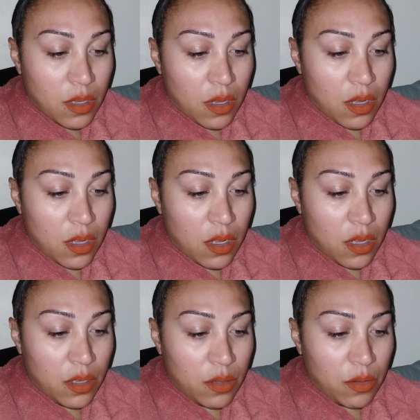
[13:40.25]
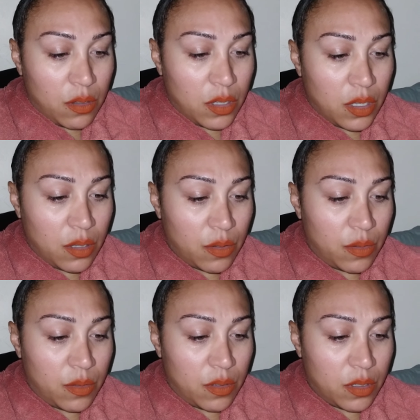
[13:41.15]
Uh,
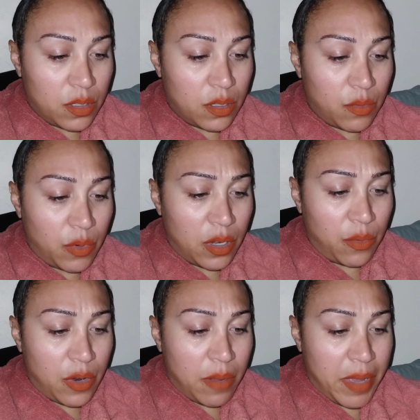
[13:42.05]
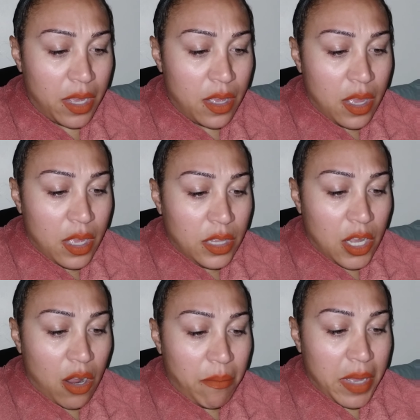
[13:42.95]
where am I?
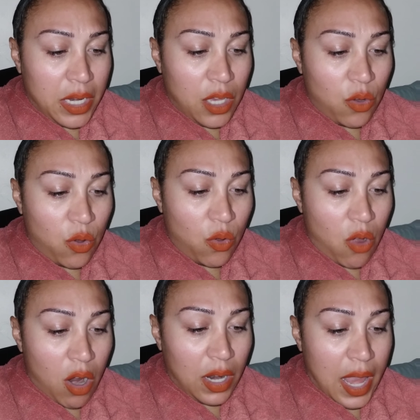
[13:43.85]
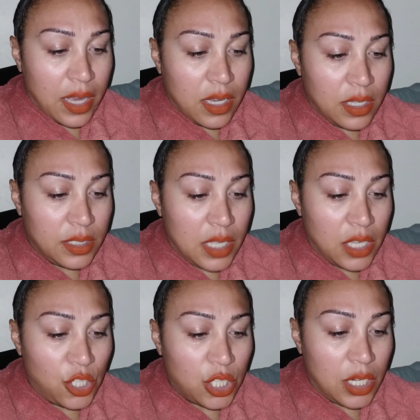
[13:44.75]
There are many who are like us
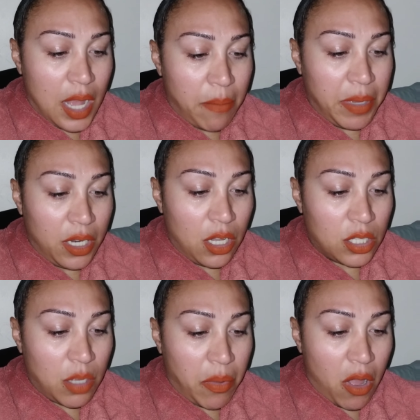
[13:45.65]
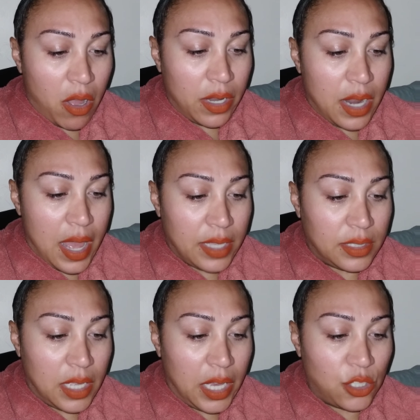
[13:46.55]
and should not be looked upon
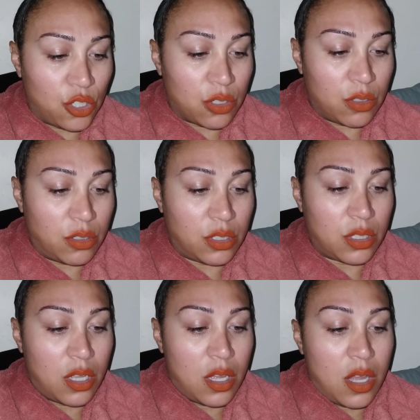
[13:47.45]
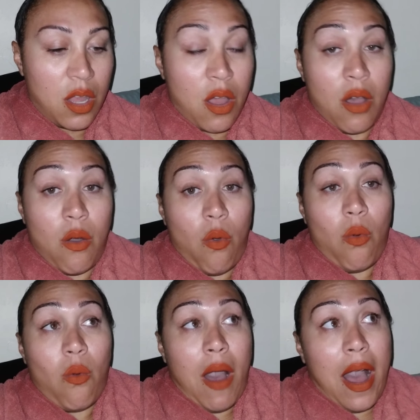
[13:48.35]
as angels.
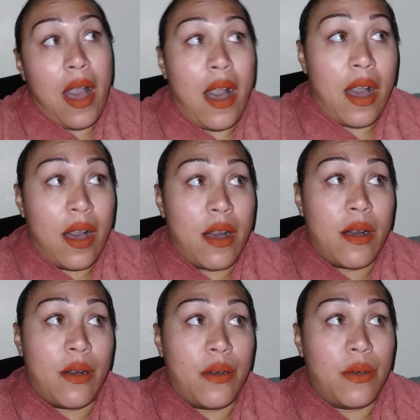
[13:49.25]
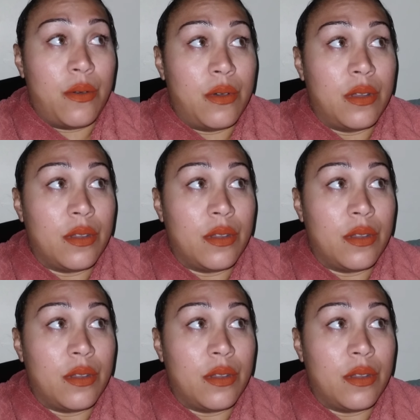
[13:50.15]
Wow.